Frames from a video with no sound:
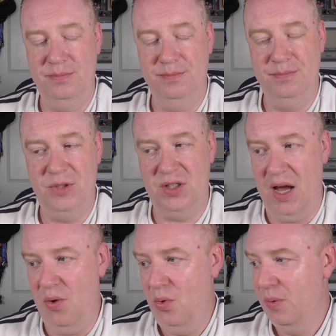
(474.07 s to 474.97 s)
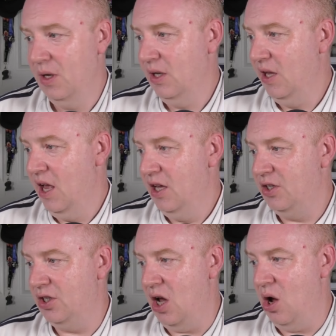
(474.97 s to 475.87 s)
sale.
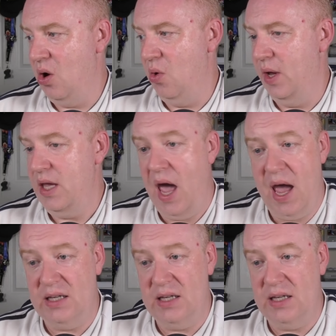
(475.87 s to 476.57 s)
So yeah,